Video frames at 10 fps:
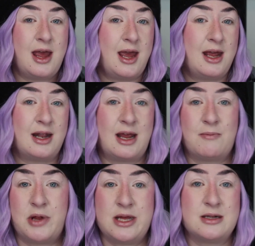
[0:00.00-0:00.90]
and
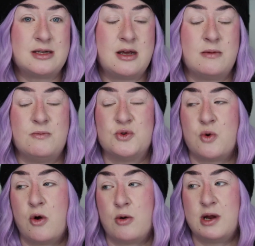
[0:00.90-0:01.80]
like play The Sims
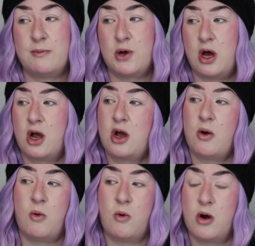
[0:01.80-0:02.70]
or read a
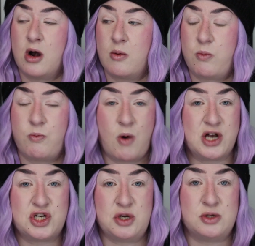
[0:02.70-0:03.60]
book or
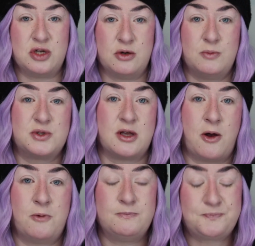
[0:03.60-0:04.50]
watch YouTube.
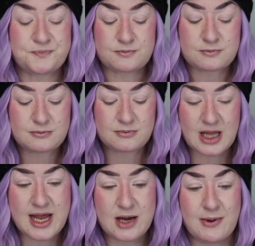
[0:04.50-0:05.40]
So
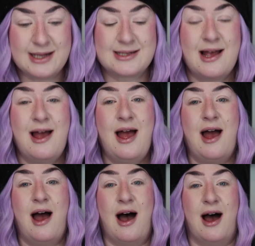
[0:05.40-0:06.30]
anyways,
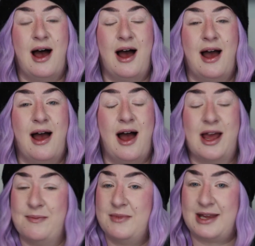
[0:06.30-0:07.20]

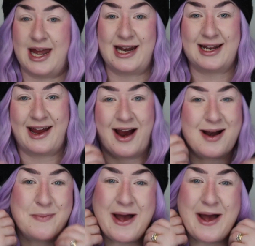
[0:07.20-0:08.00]
I'm getting there,